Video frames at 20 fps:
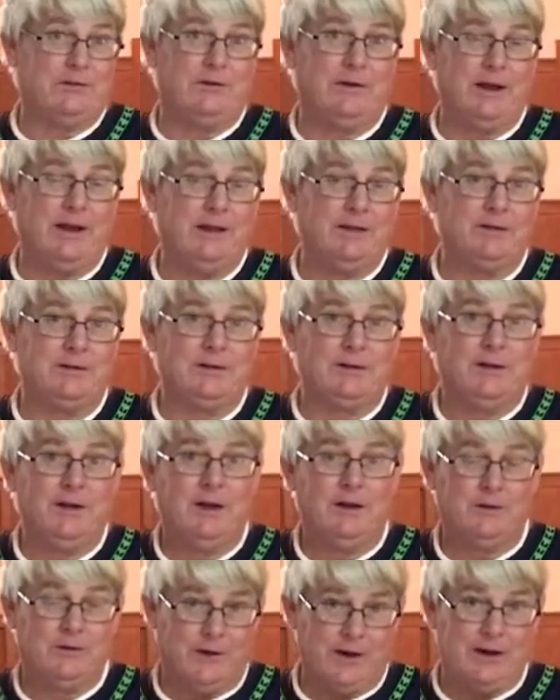great.
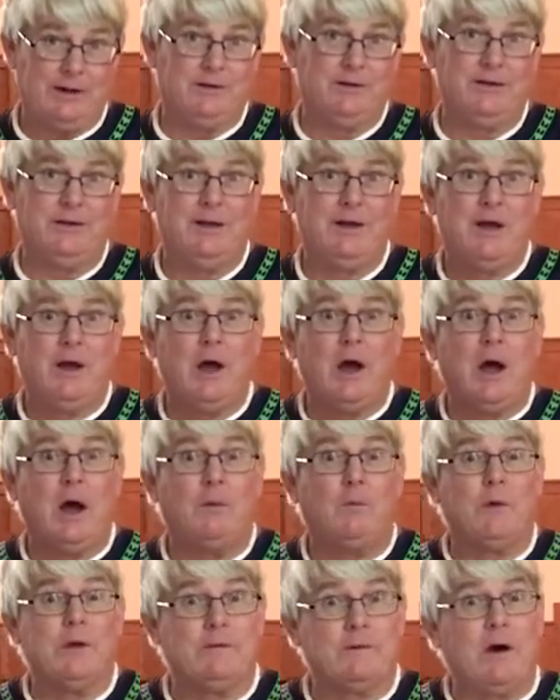great.
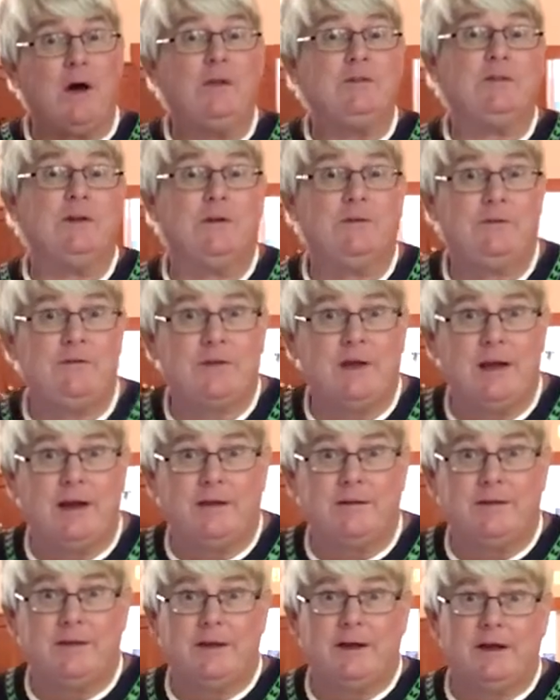Uh, we've also
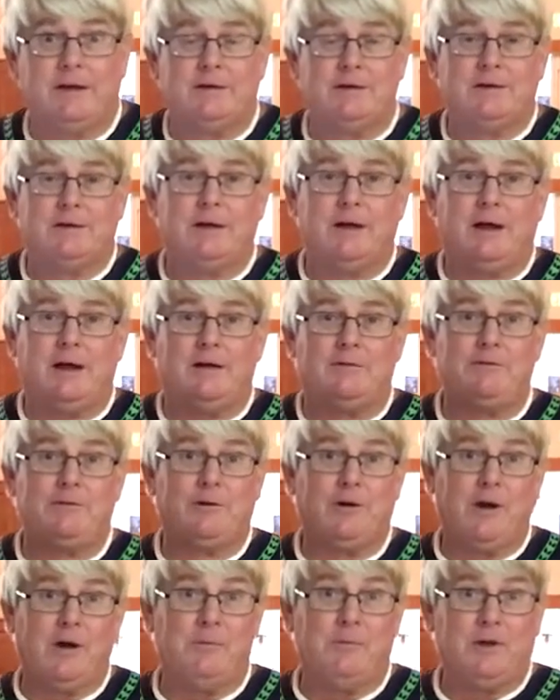found that uh,
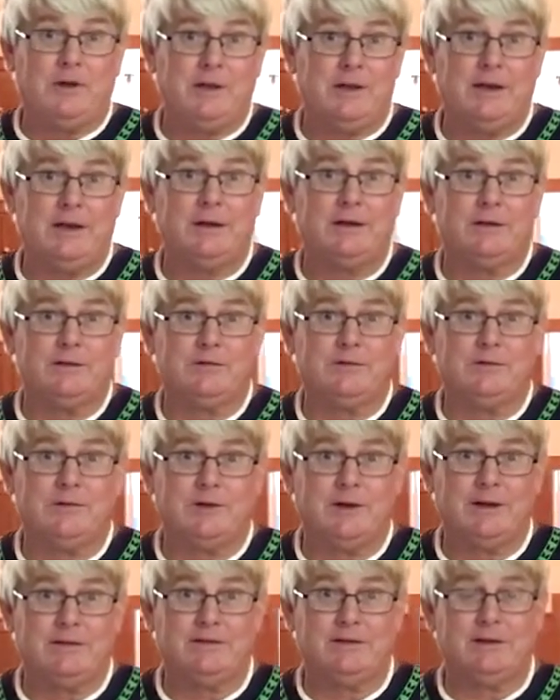for our millennials,
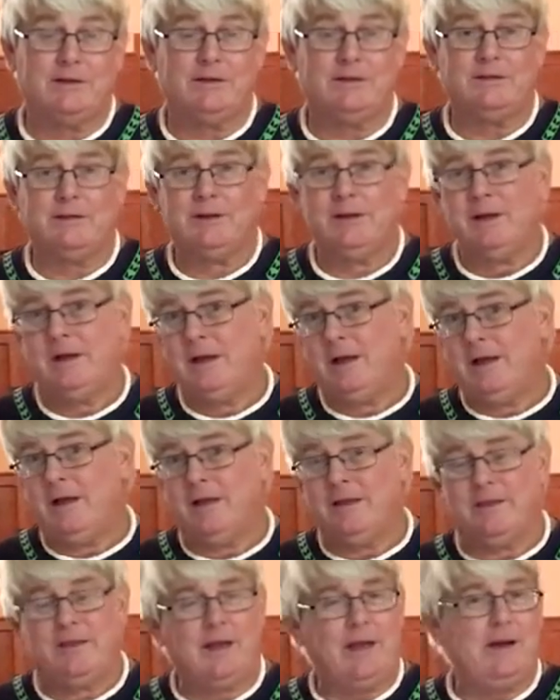for instance,
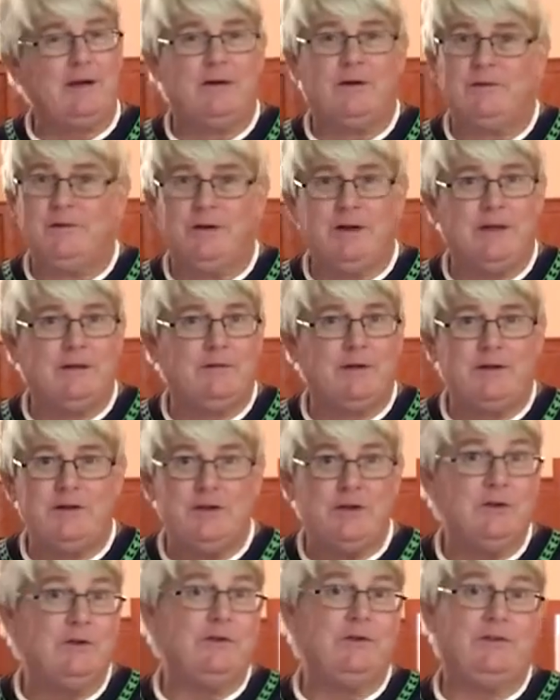uh, they don't even
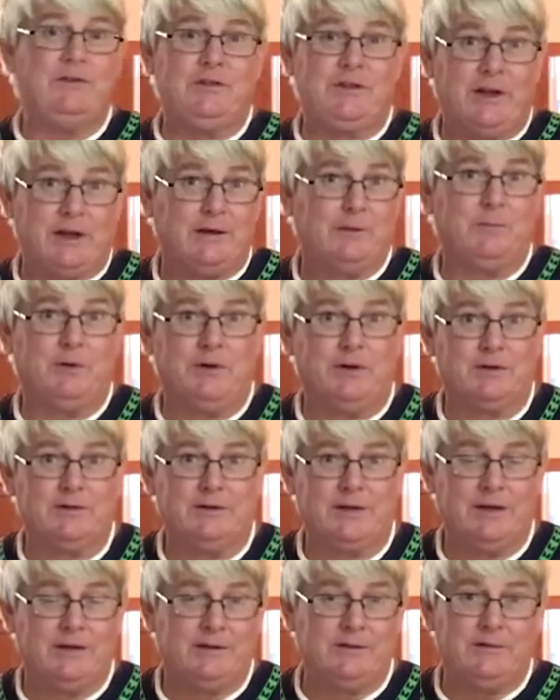use checkbooks.
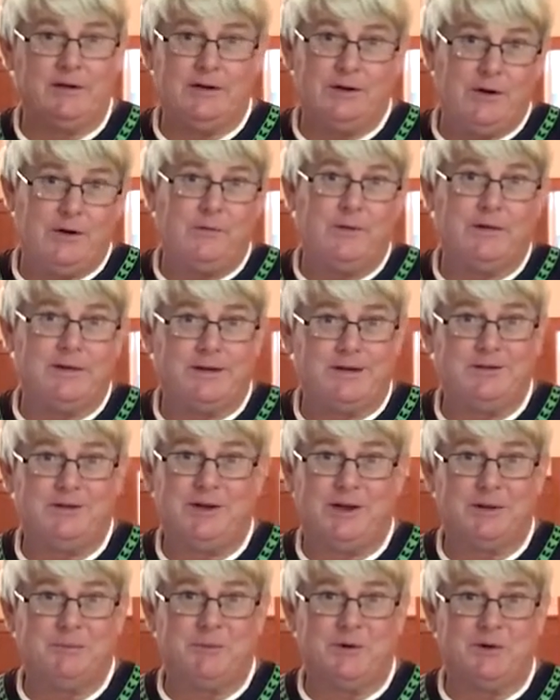They don't even know where their
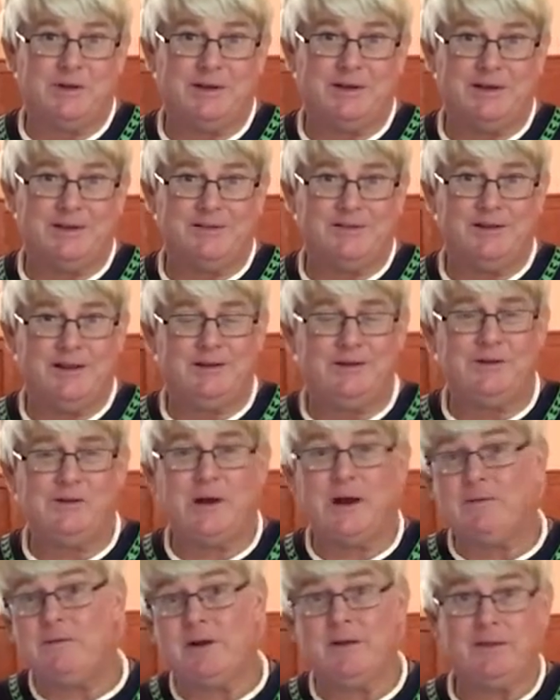checkbook is. They
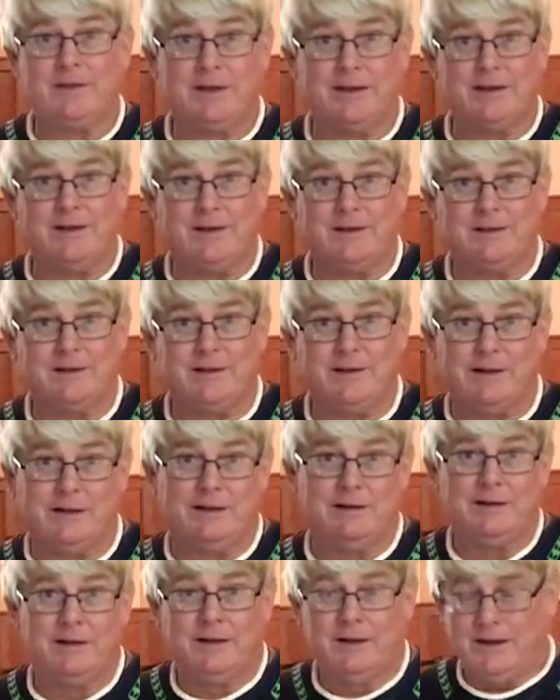do everything
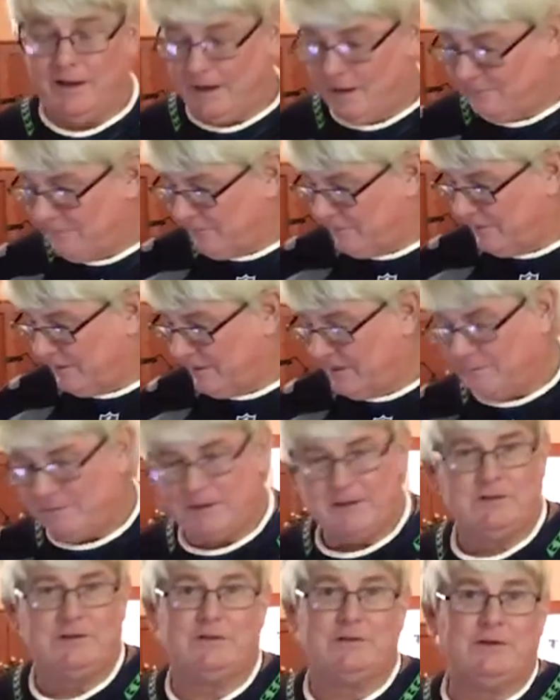online. And for them,
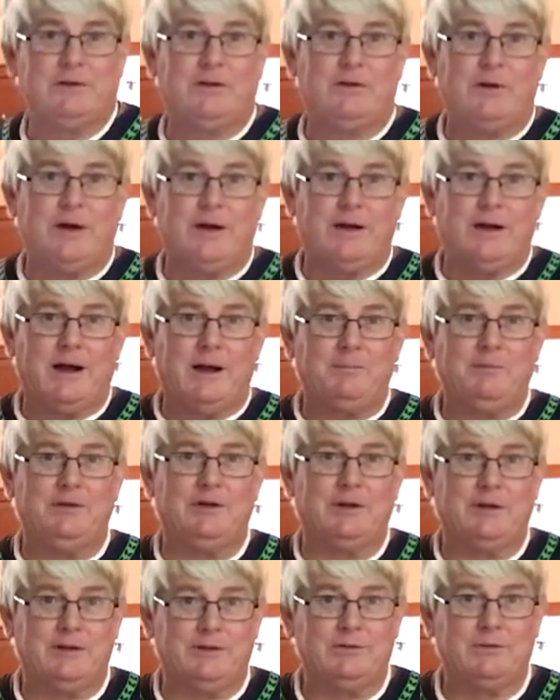this is a great
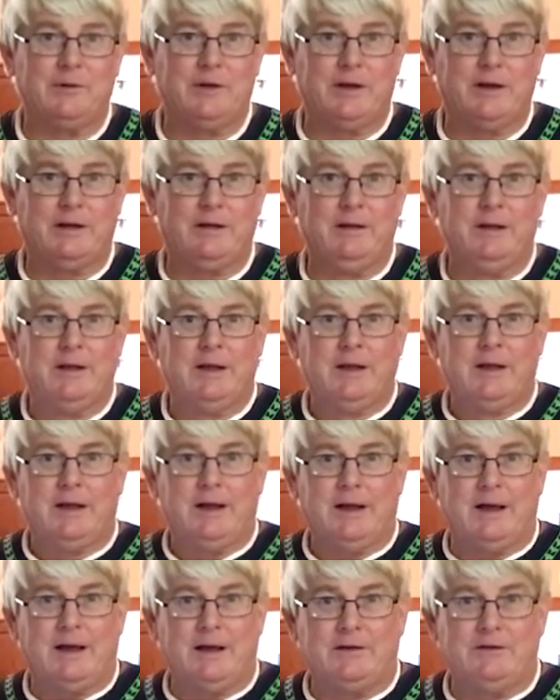option as well
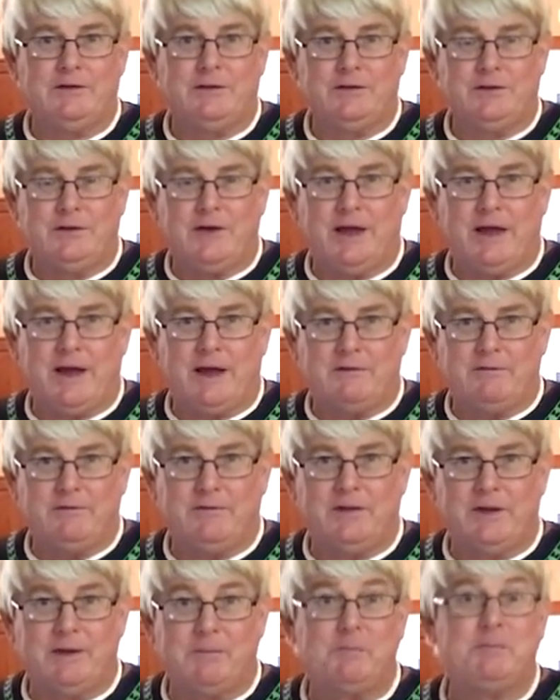uh, to
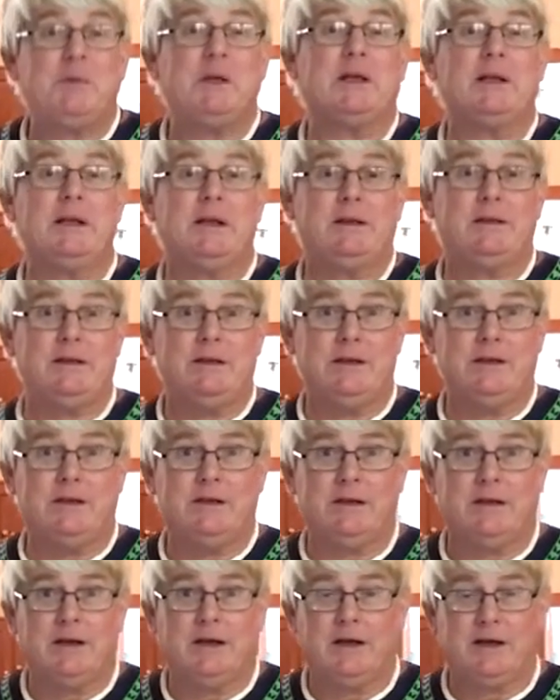have the ability
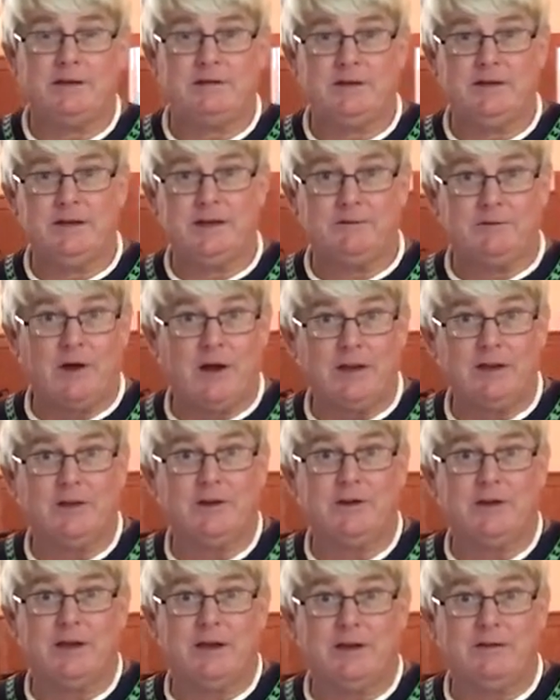uh, to give on
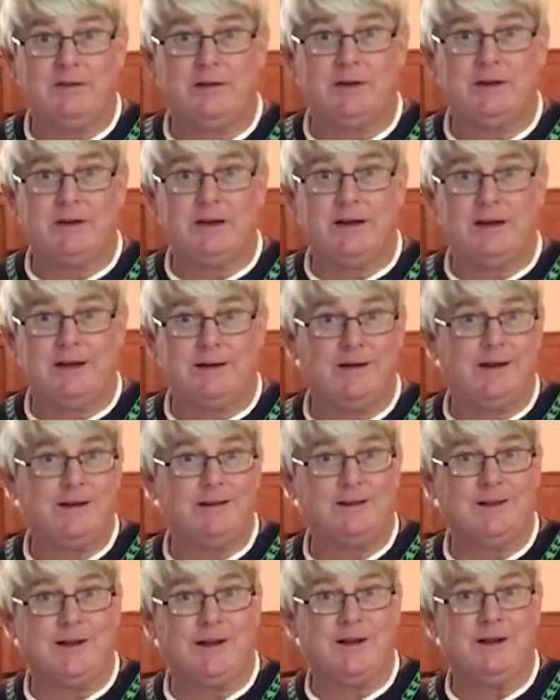location and
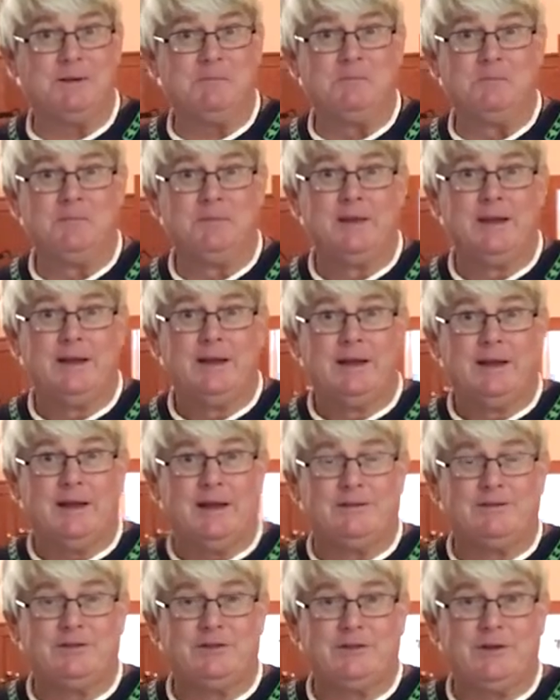online.
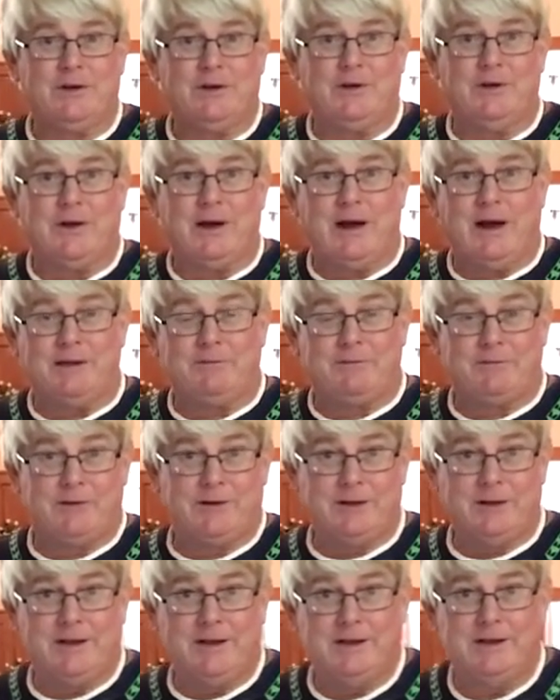And so I
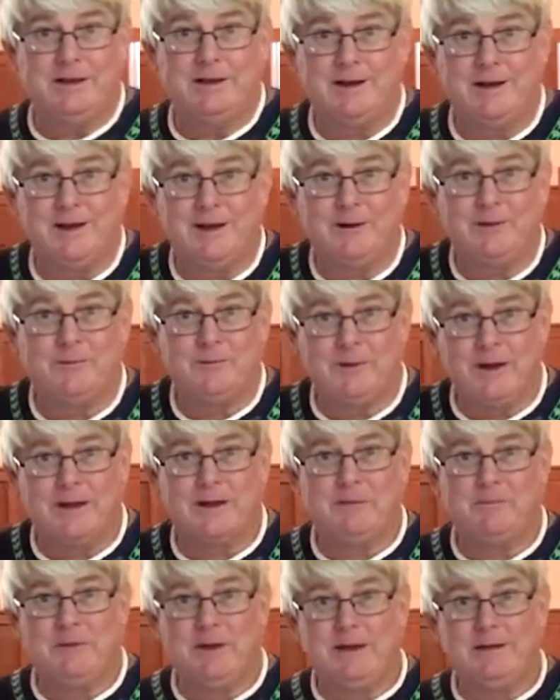fully uh,
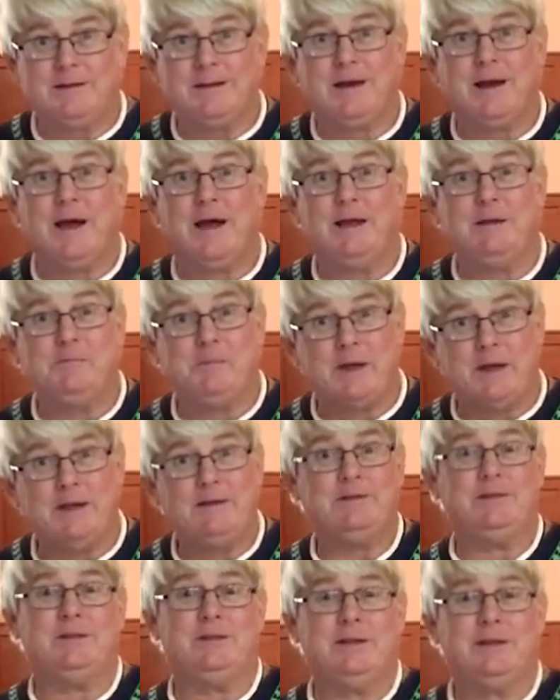recommend
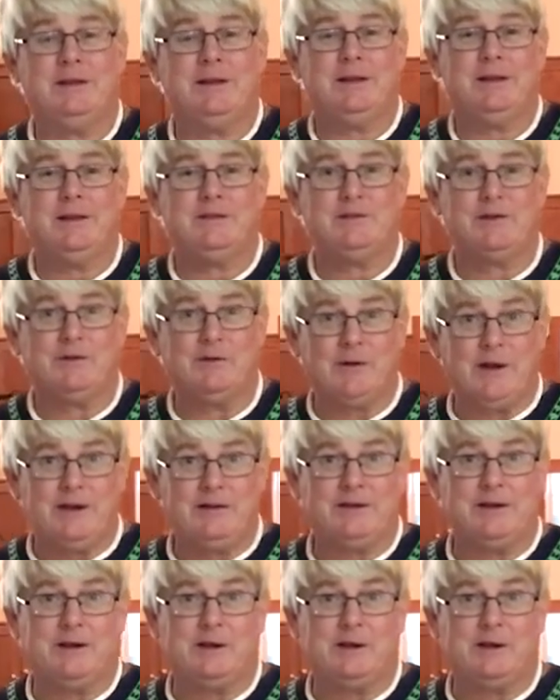Kindbase. It's a great